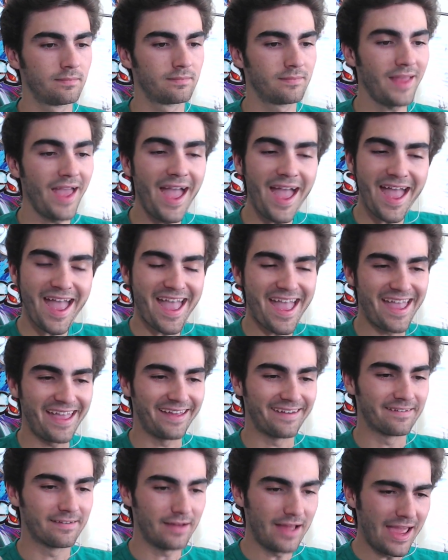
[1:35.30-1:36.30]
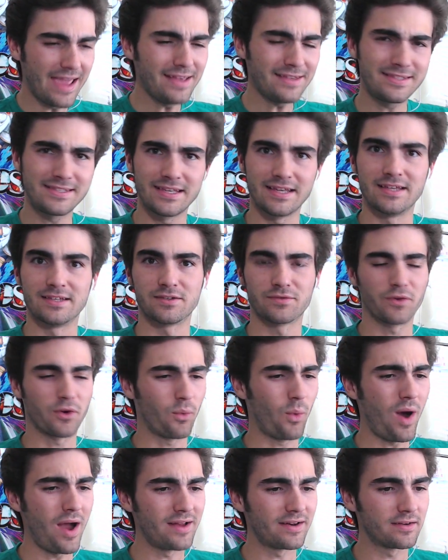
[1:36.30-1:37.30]
Hey! Aces! For
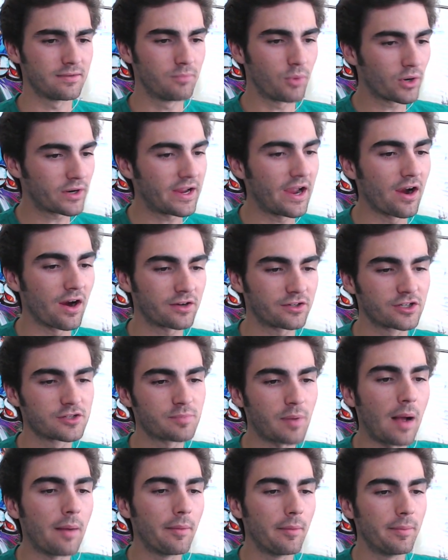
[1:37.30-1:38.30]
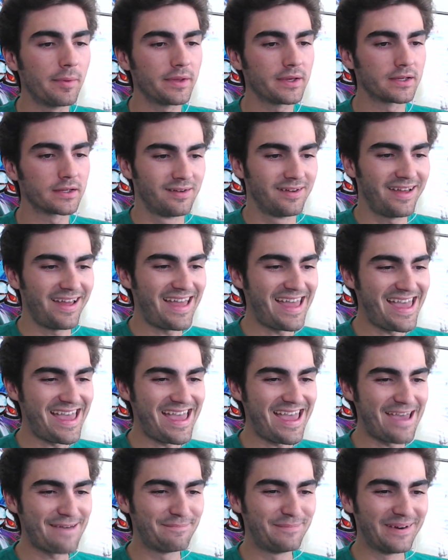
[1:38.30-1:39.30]
what? More characters, probably?
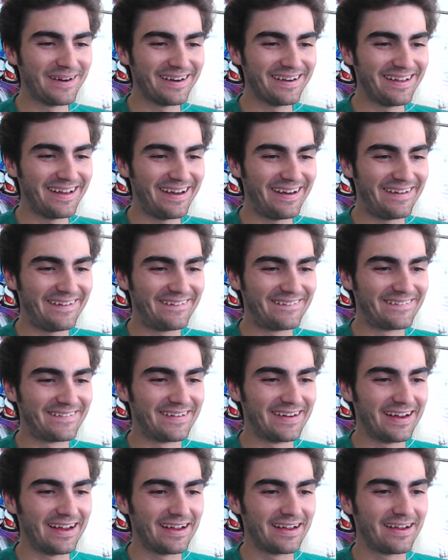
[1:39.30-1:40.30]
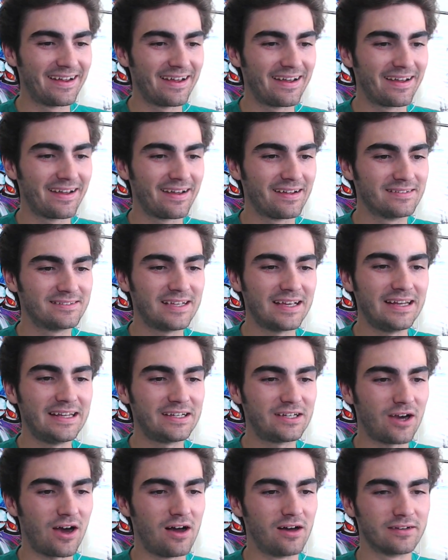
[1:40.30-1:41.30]
Hey, Birdo! Diddy
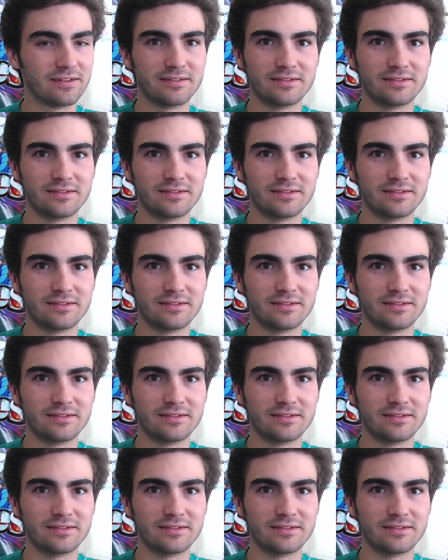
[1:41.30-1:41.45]
Kong.